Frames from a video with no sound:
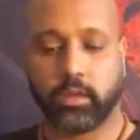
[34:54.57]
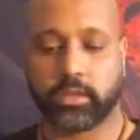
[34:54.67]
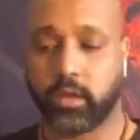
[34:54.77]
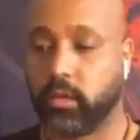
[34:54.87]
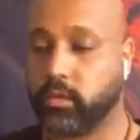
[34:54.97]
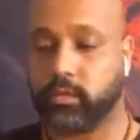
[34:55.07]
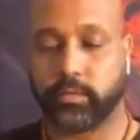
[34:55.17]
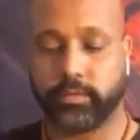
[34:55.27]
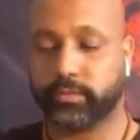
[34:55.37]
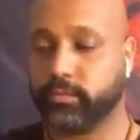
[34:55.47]
So,
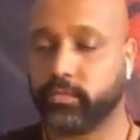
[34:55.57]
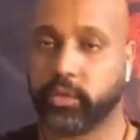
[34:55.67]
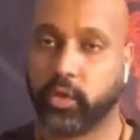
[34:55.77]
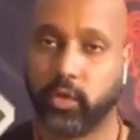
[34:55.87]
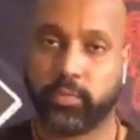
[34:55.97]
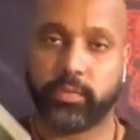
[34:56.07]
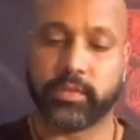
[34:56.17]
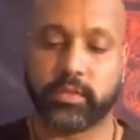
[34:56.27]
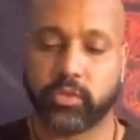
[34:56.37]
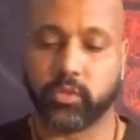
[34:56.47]
I'm going to open the
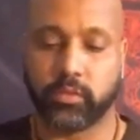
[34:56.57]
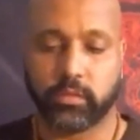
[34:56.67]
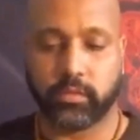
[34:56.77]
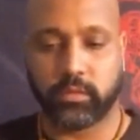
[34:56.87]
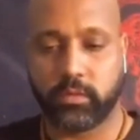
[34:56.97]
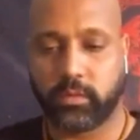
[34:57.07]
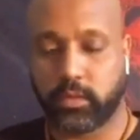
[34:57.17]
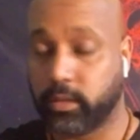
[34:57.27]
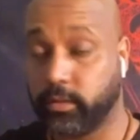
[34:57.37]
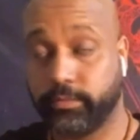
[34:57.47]
sigil.
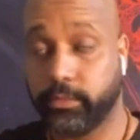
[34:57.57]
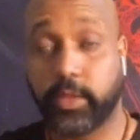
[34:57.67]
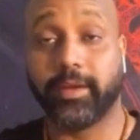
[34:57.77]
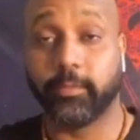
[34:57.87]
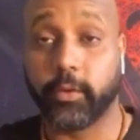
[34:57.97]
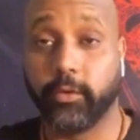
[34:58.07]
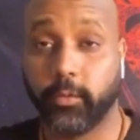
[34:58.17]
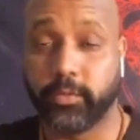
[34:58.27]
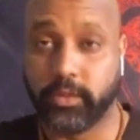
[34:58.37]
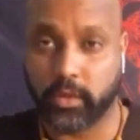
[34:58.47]
I'm going to
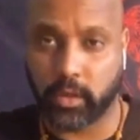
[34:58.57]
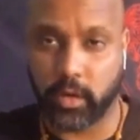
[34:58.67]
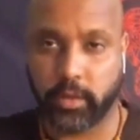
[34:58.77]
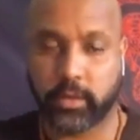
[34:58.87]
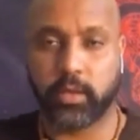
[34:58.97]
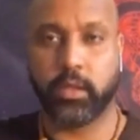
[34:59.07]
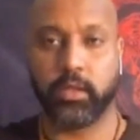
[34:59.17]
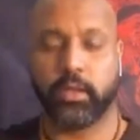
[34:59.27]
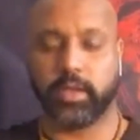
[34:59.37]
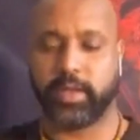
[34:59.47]
open the card
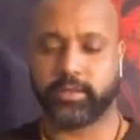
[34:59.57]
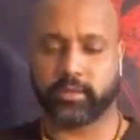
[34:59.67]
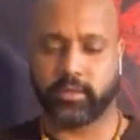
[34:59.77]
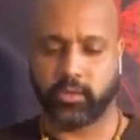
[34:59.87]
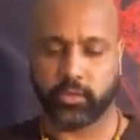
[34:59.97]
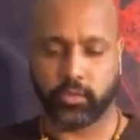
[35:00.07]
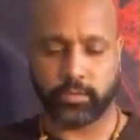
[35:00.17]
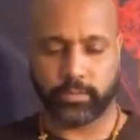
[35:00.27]
as a sigil.